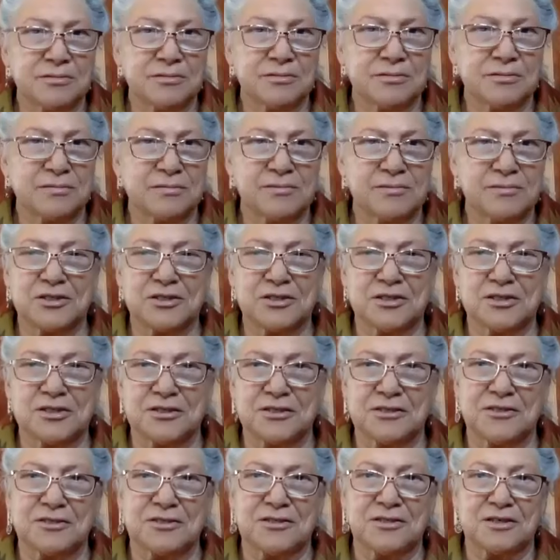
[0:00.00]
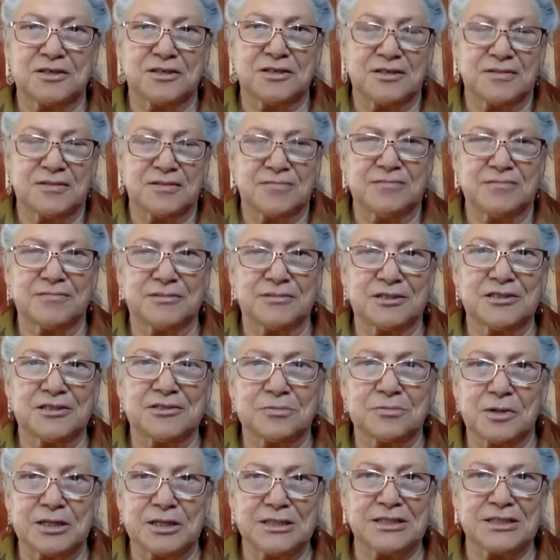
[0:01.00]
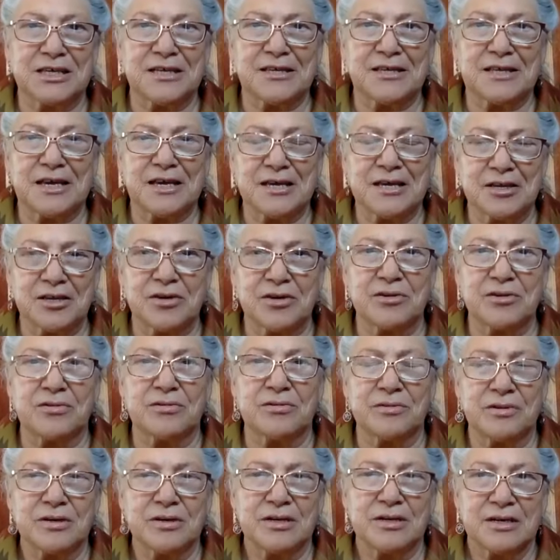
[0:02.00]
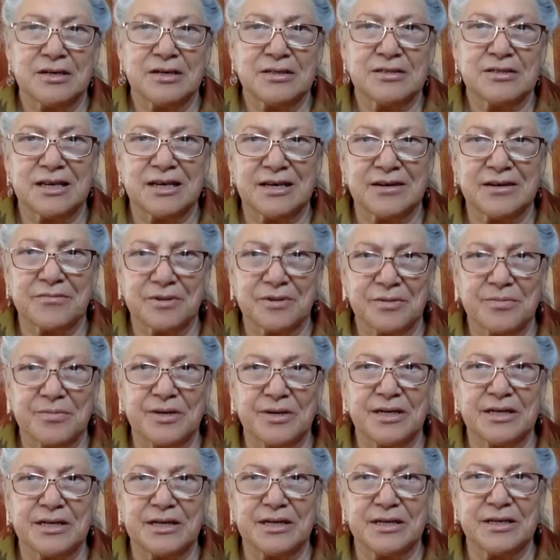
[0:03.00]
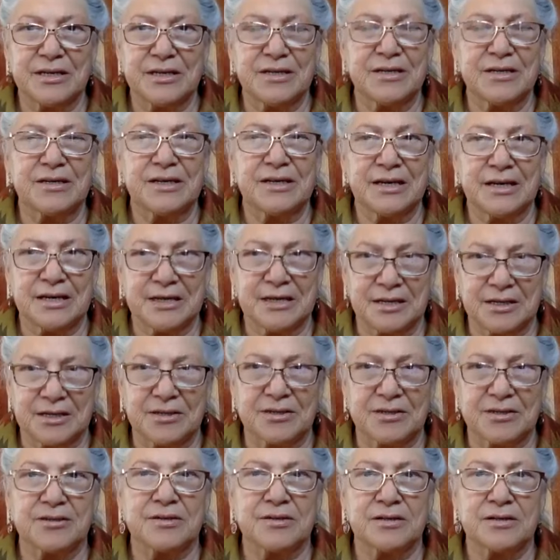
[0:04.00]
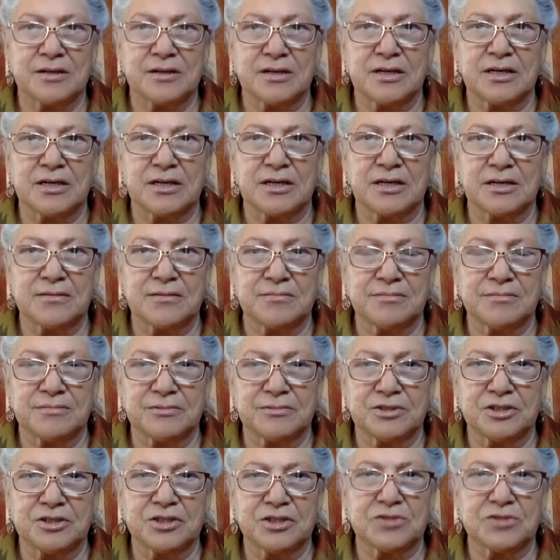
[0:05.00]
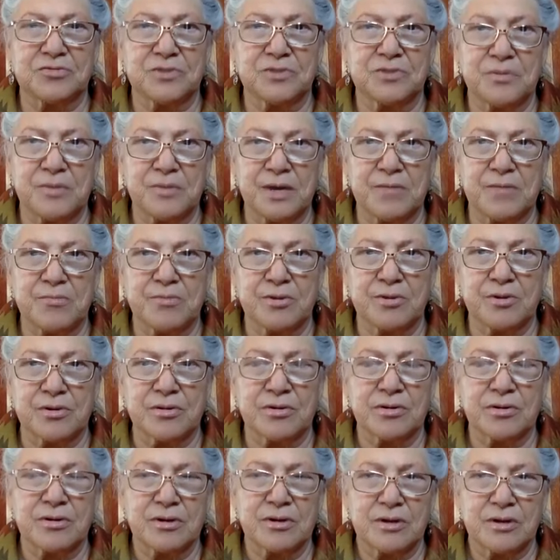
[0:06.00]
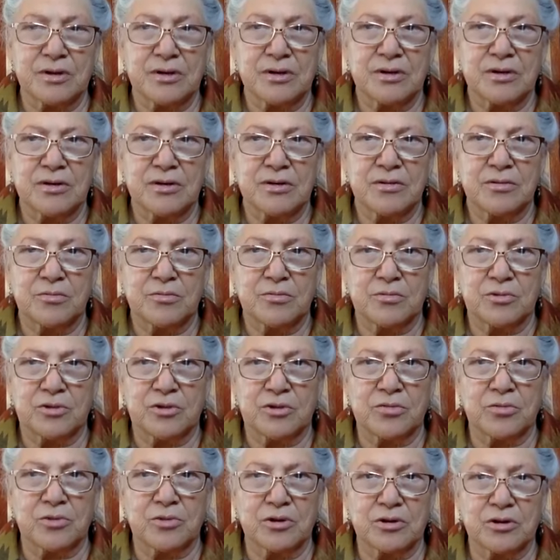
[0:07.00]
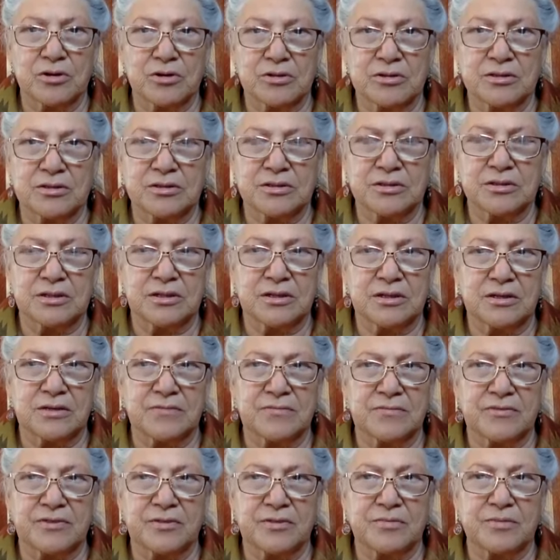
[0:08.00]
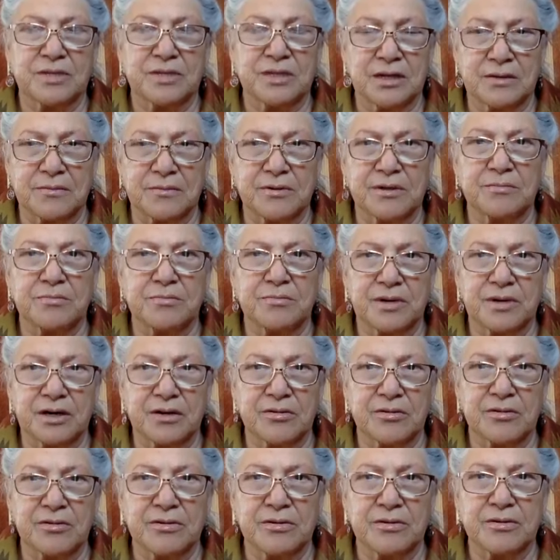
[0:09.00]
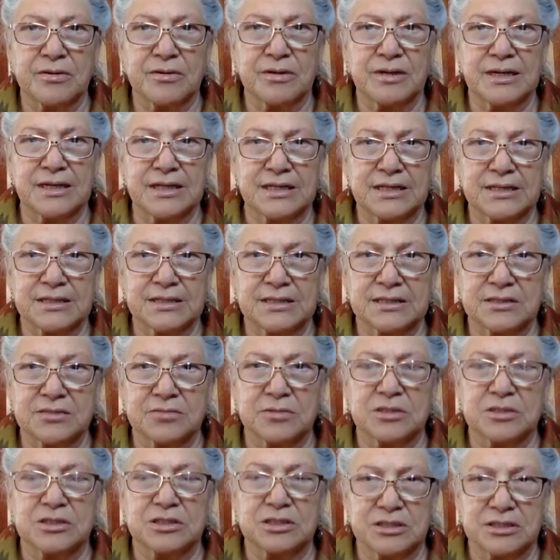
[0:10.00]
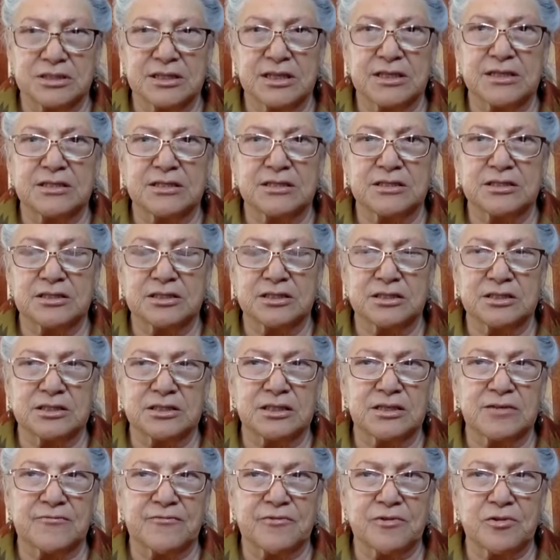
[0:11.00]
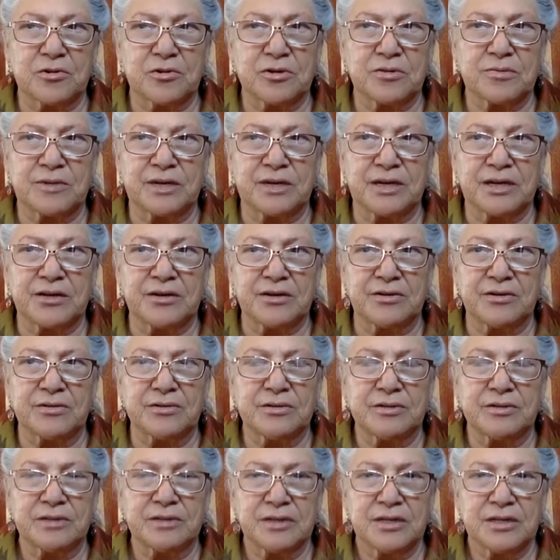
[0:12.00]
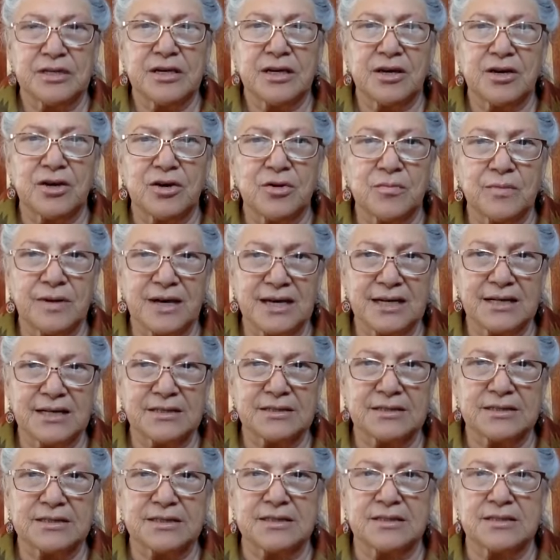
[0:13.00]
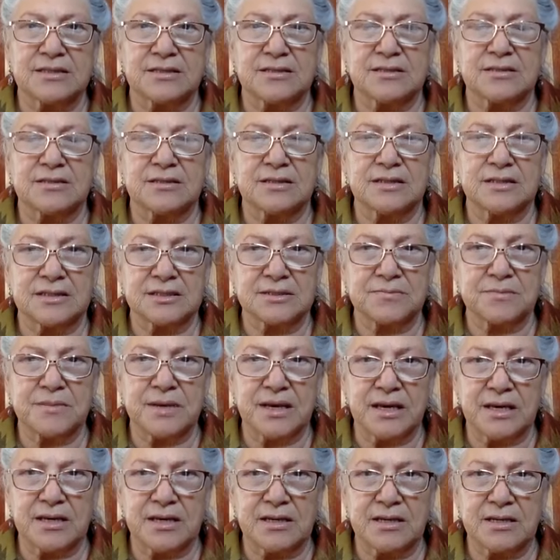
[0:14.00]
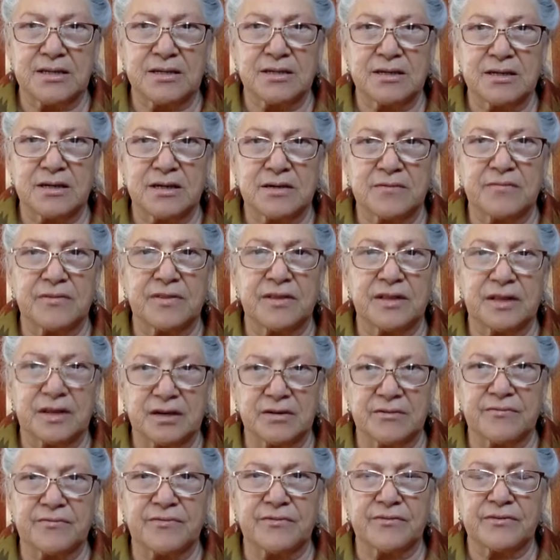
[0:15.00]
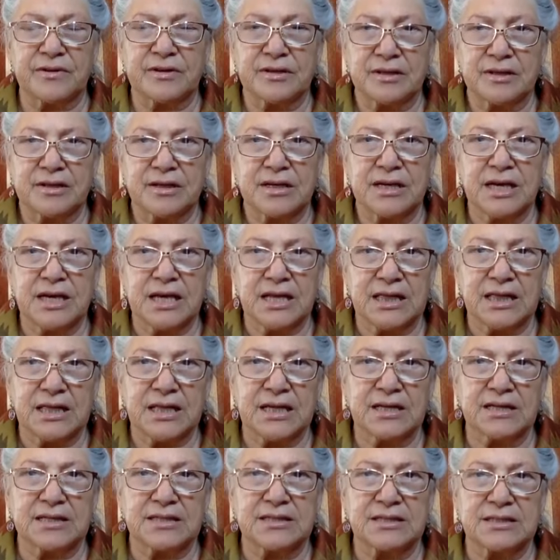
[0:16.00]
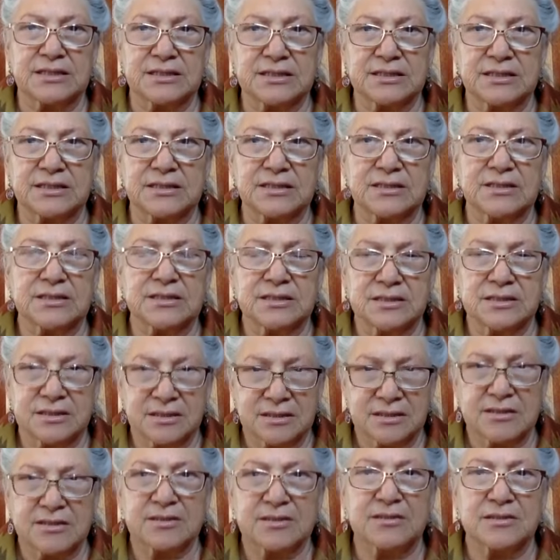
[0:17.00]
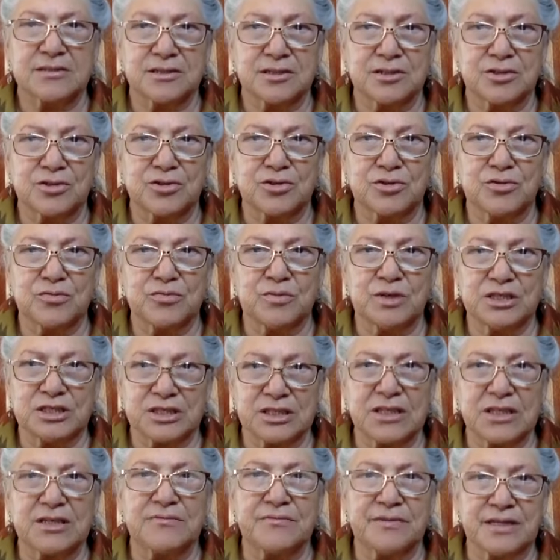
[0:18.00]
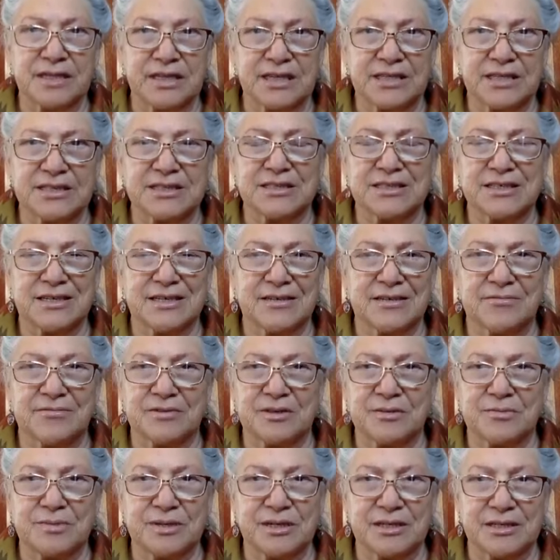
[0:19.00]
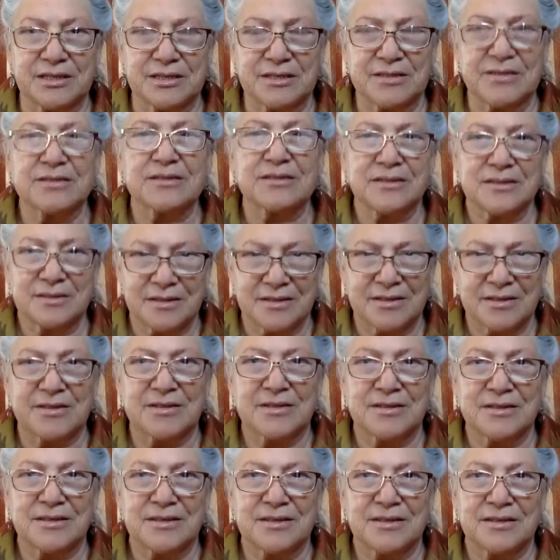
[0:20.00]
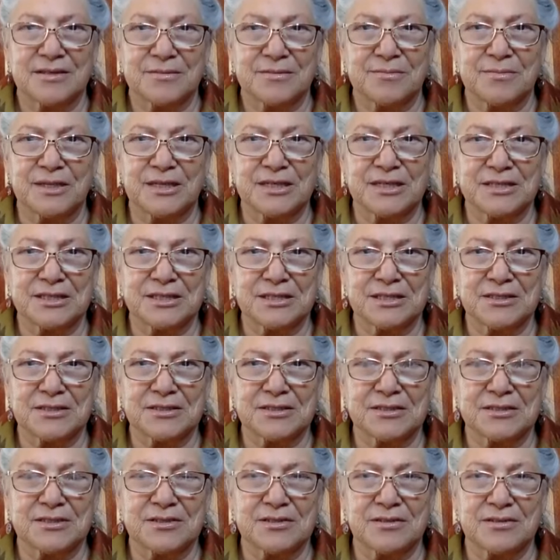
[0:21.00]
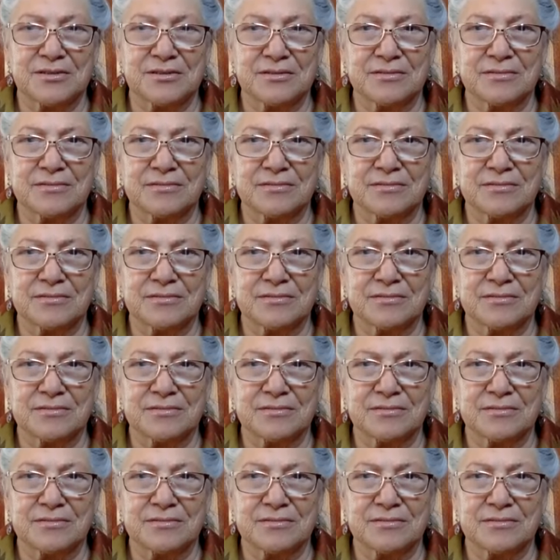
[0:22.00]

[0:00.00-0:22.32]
just want to say thank you to everybody, and just remember the words of the beloved mother, and this is what she said. She said, Flordemayo, humanity is made of love and light. So much love and light to everybody. Blessings to you.